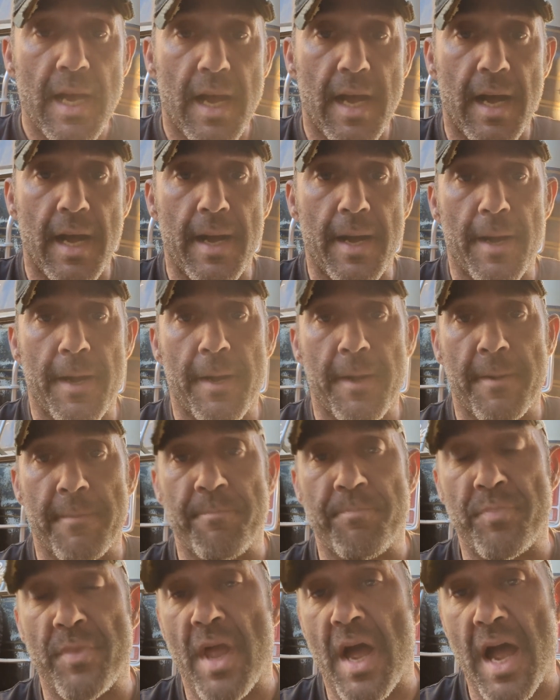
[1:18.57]

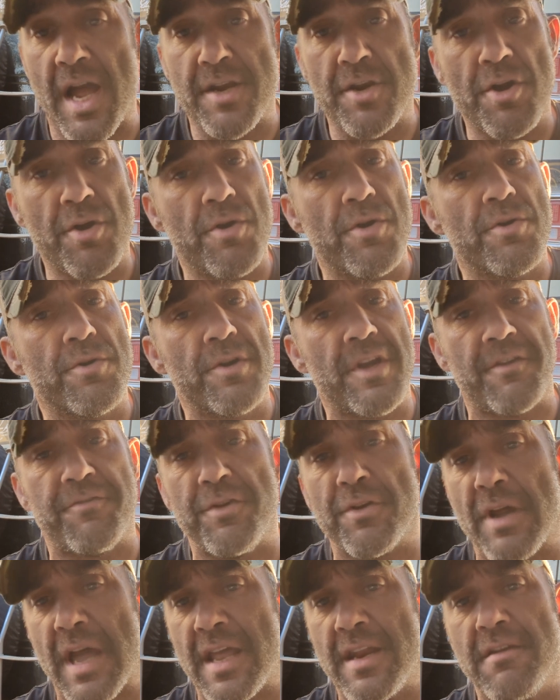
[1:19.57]
I know if
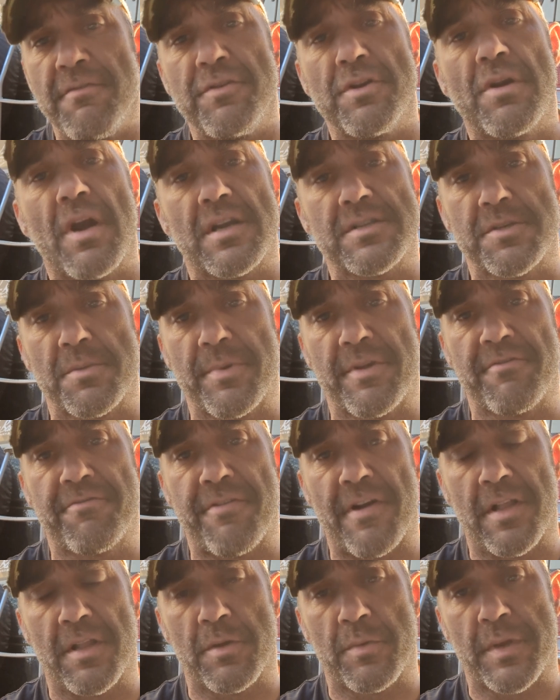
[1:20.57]
any of you guys have been
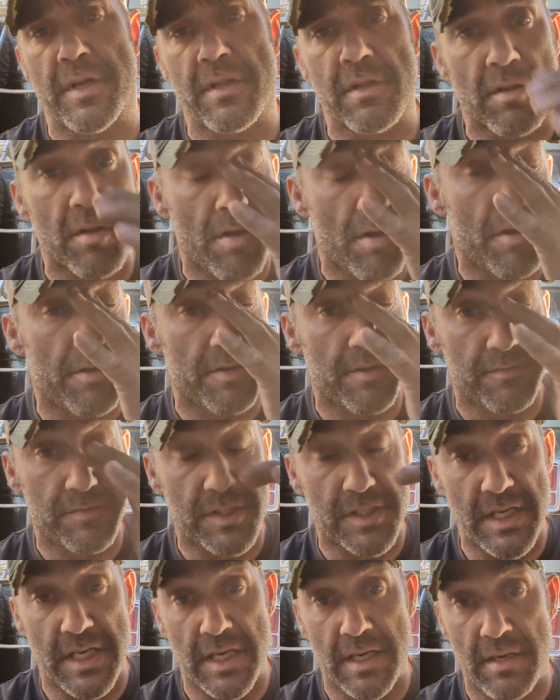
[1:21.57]
following along, you've
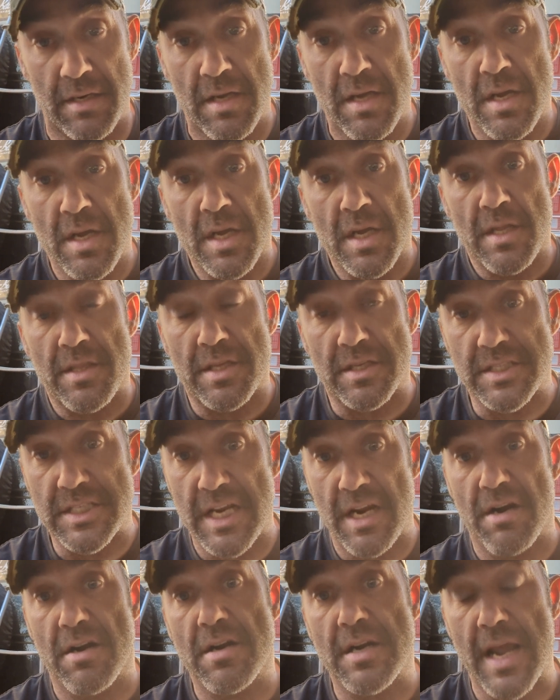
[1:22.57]
seen the
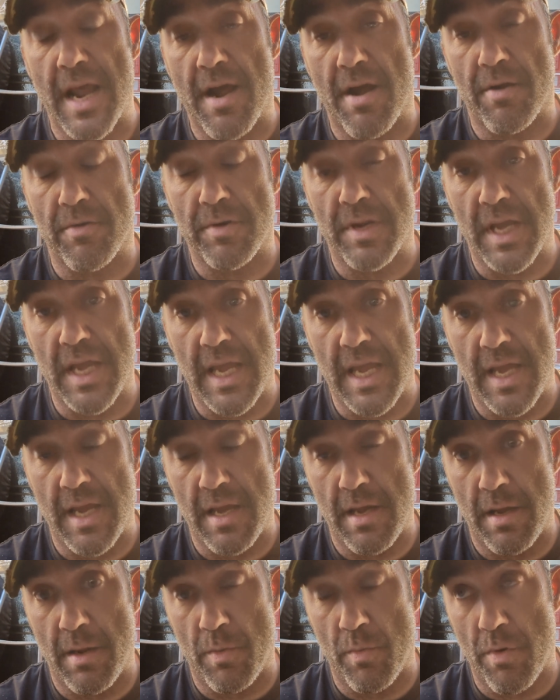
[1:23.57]
teardown
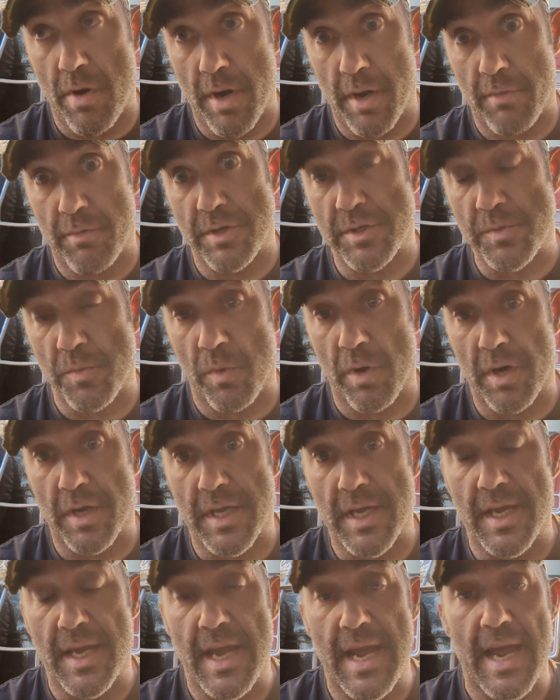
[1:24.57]
and where I was
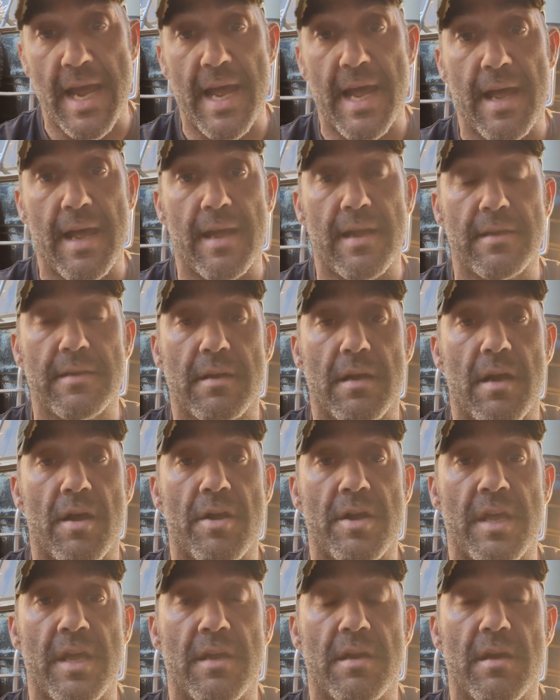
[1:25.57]
working
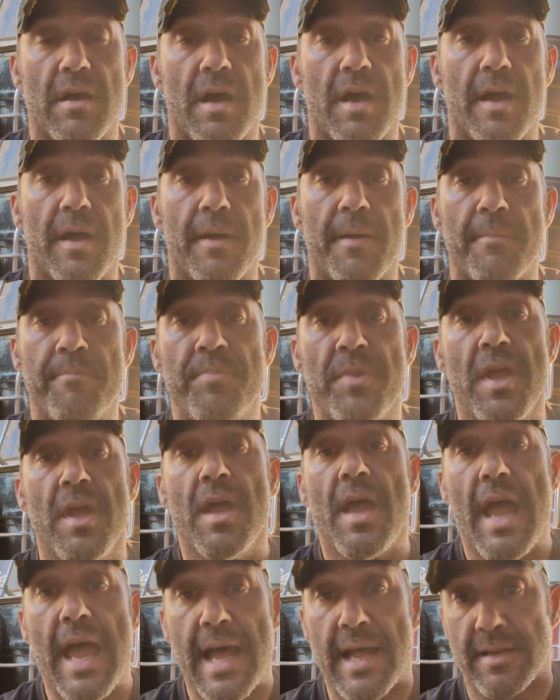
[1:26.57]
on it
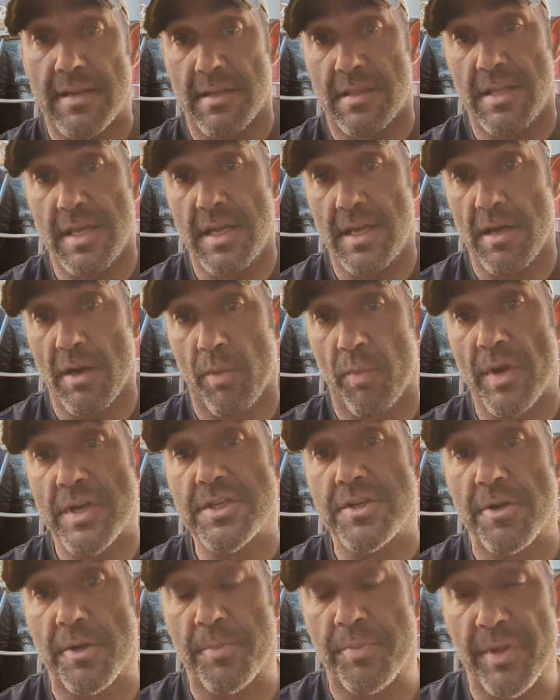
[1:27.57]
at the
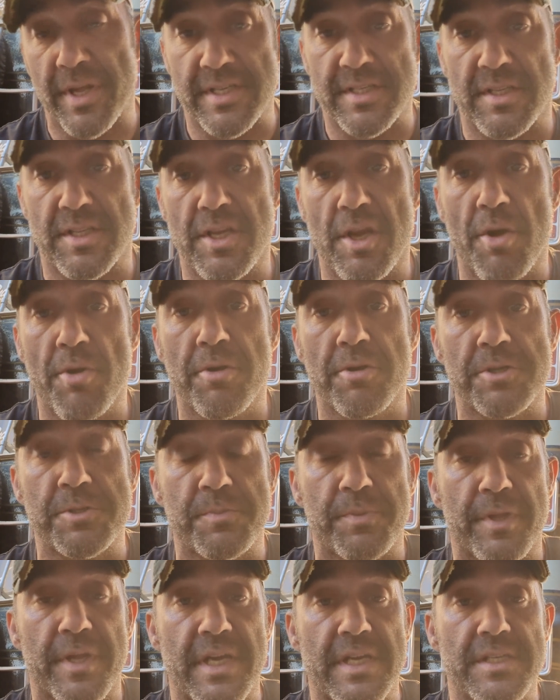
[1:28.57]
original place, at the owner's
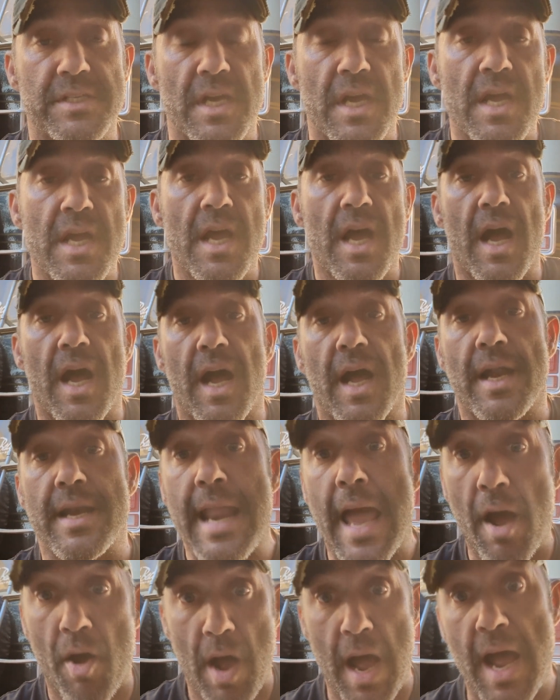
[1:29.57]
place.
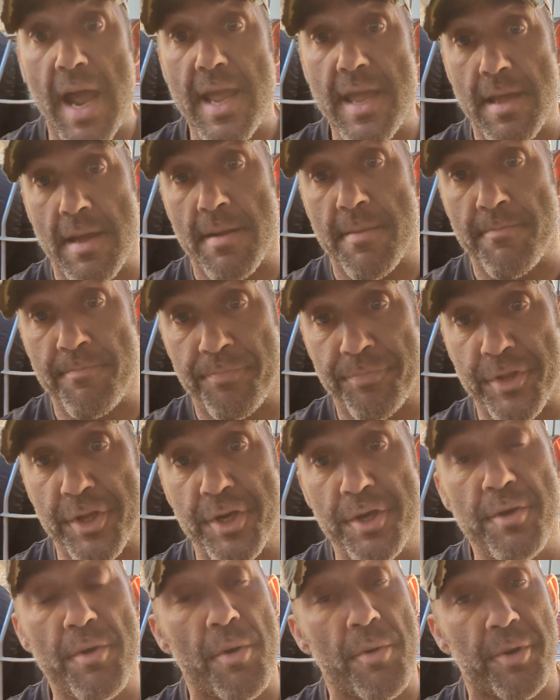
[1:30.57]
Now I am the
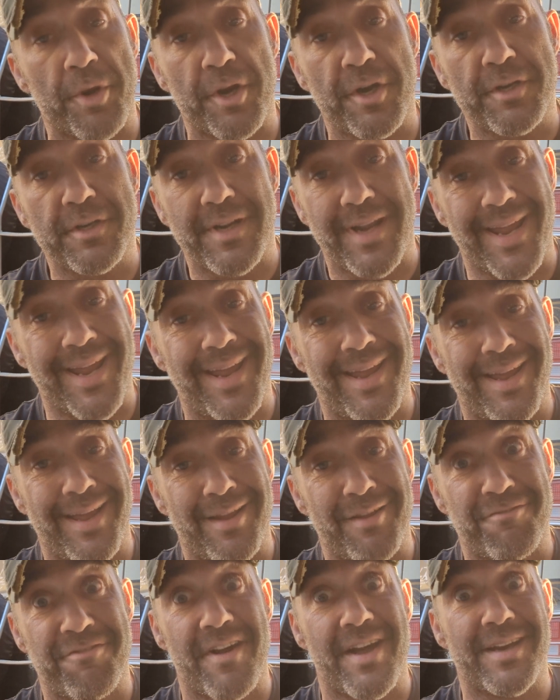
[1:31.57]
new owner,
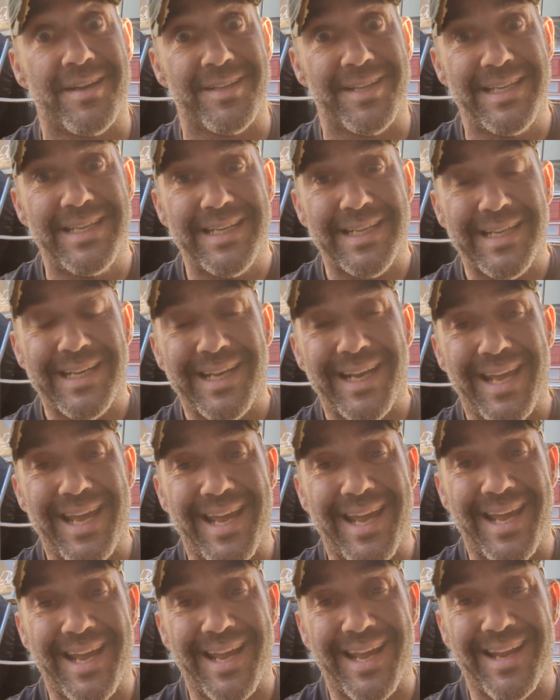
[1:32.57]
and finally,
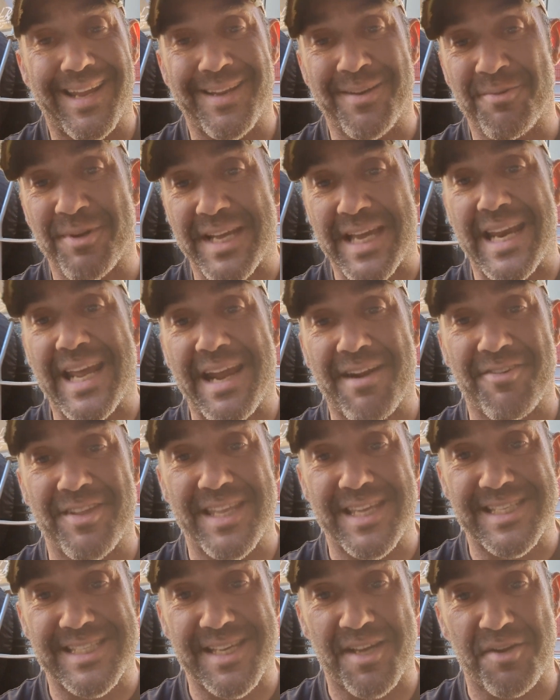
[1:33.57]
and we're getting
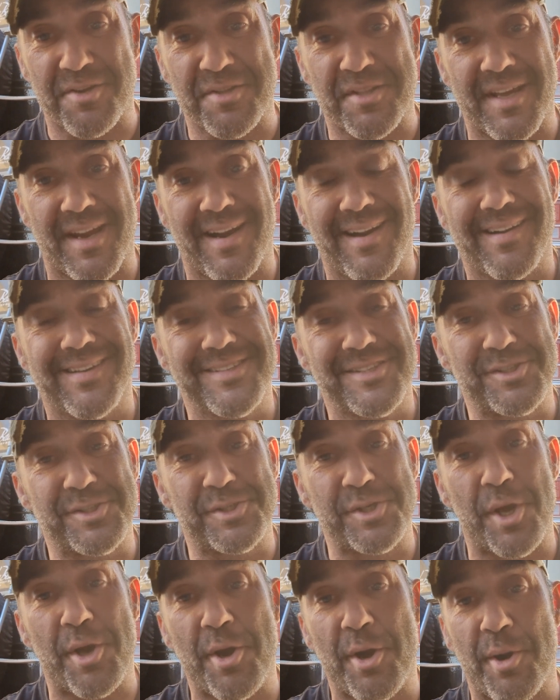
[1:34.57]
everything settled there,
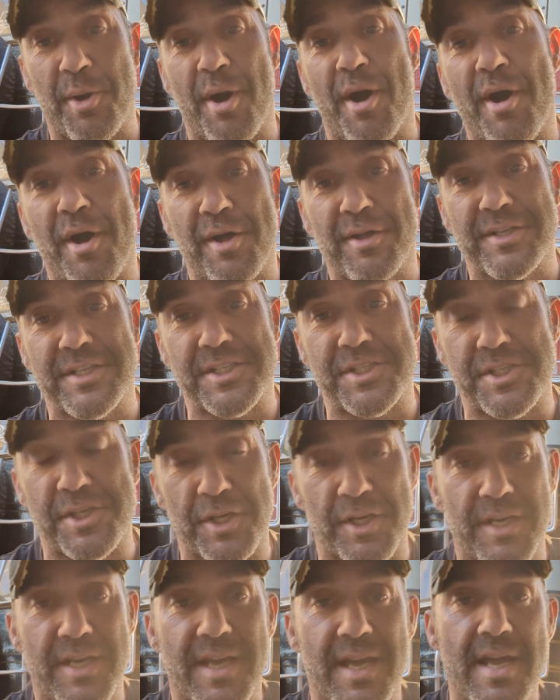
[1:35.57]
so all is
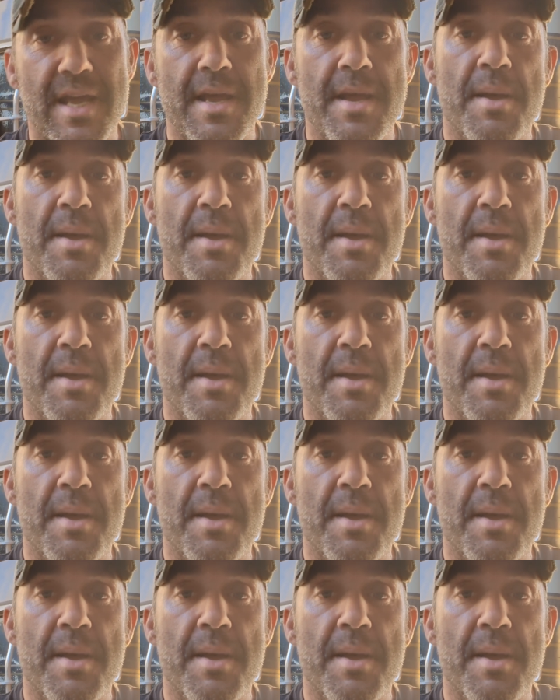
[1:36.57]
good.